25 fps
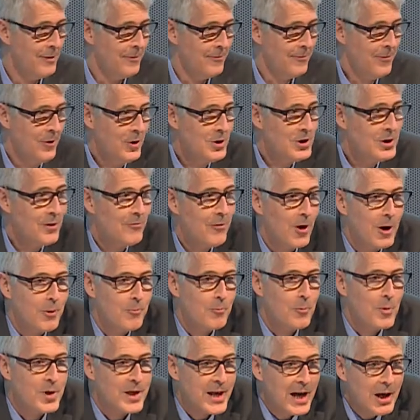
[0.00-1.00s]
first of all,
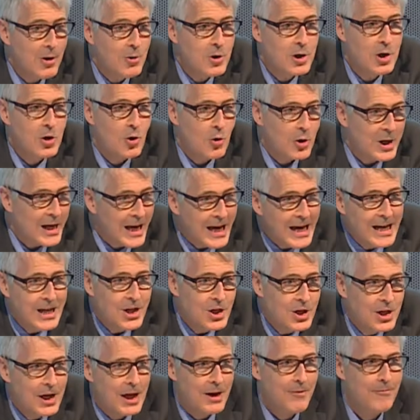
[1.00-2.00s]
without
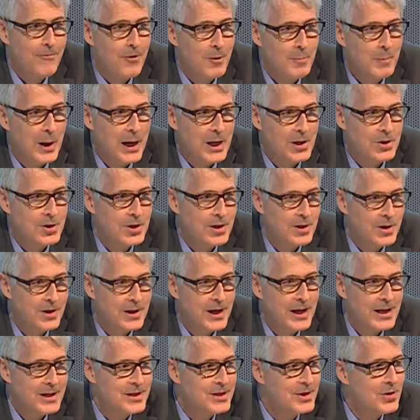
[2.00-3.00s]
location information,
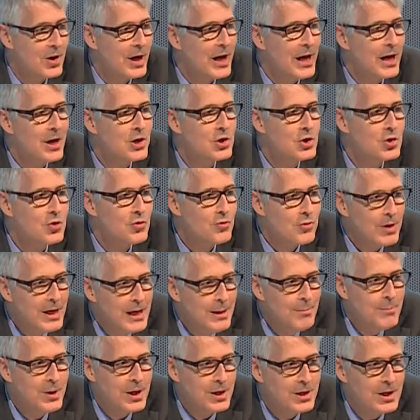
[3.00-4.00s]
that's
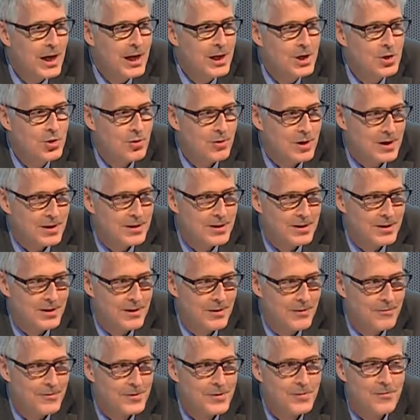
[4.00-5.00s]
extremely dangerous.
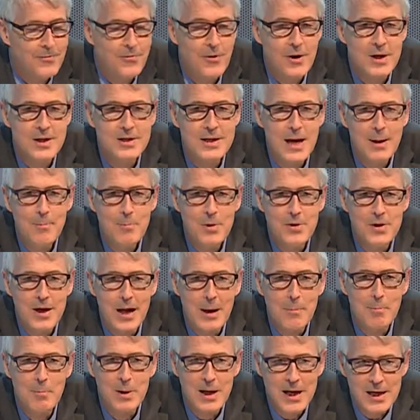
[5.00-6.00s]
For example, there
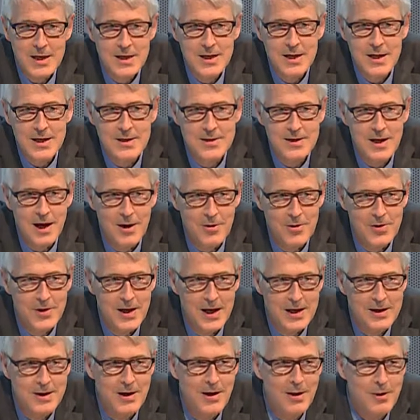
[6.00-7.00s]
are blood tests out
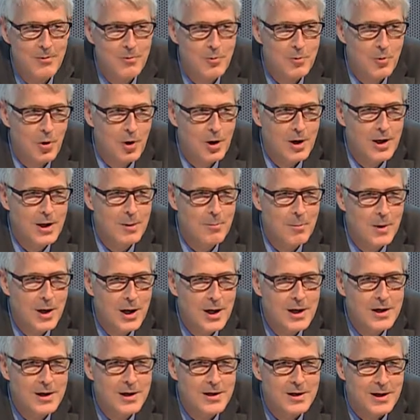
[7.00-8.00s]
that are currently
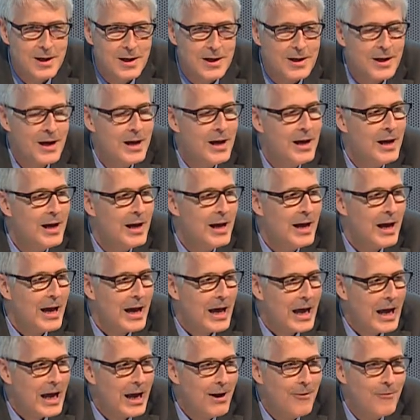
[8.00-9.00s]
marketed.
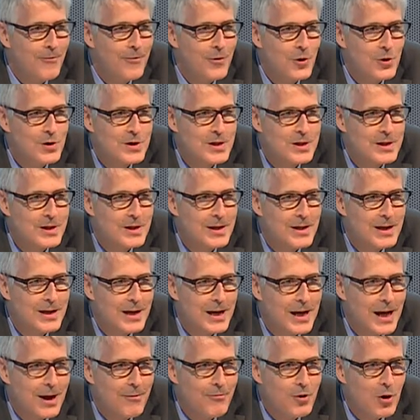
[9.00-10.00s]
If
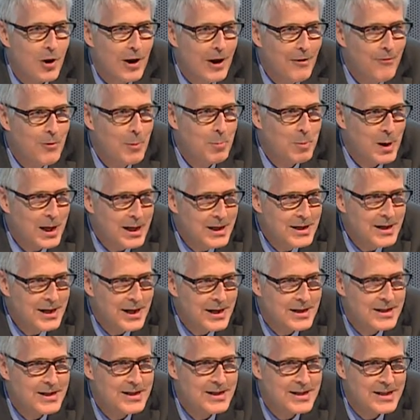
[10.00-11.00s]
you have a blood
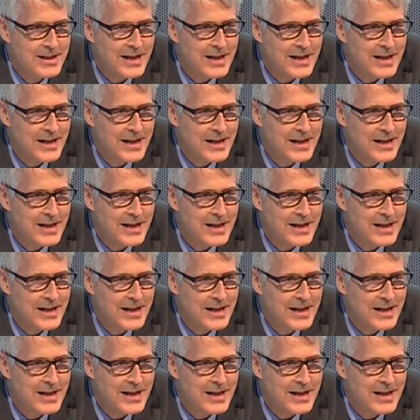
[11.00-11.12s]
test